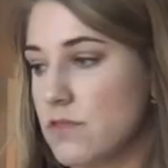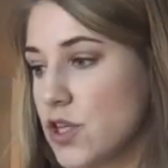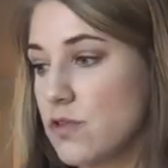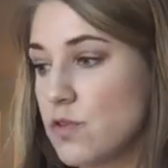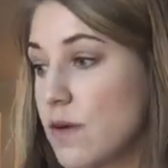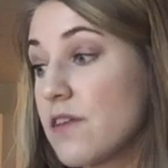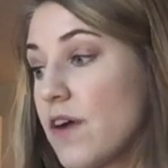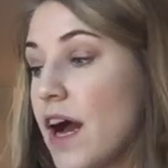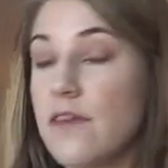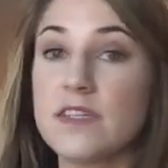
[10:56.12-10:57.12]

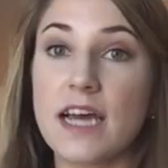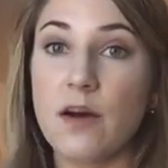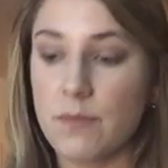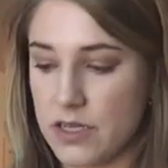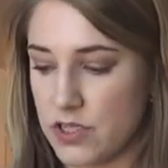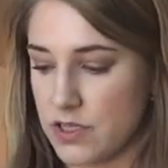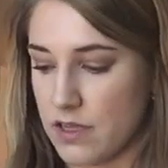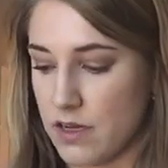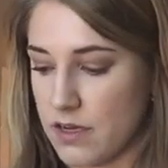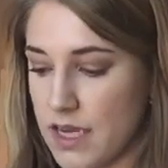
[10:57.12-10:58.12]
$225 is how much
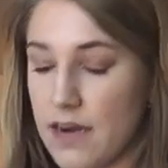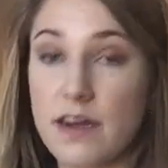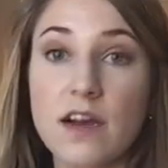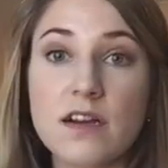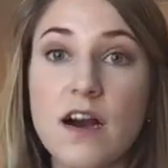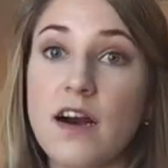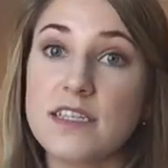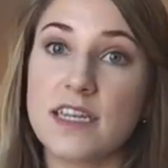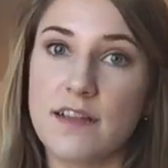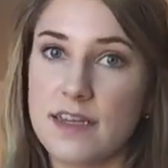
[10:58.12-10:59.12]
the carry-on
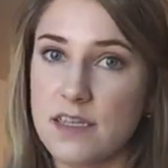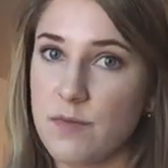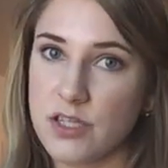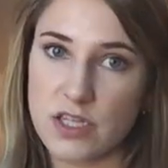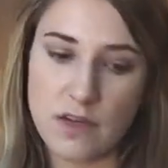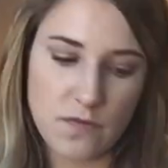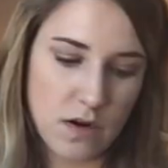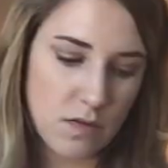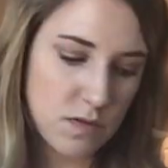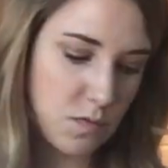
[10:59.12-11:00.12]
cost, and that's how much the gift
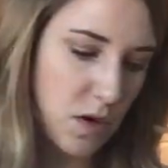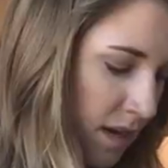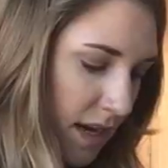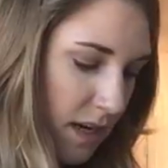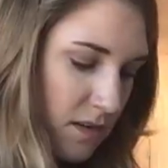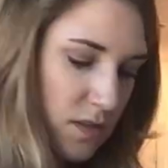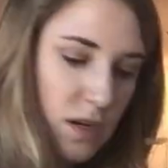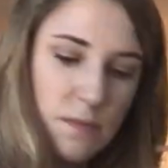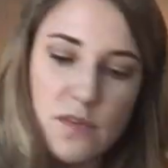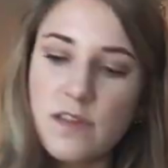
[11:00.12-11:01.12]
card was worth. It also
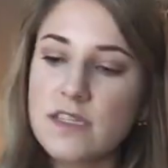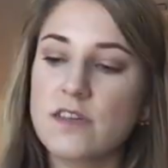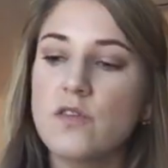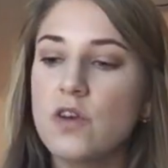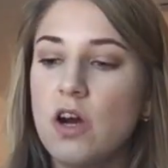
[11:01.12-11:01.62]
comes with this little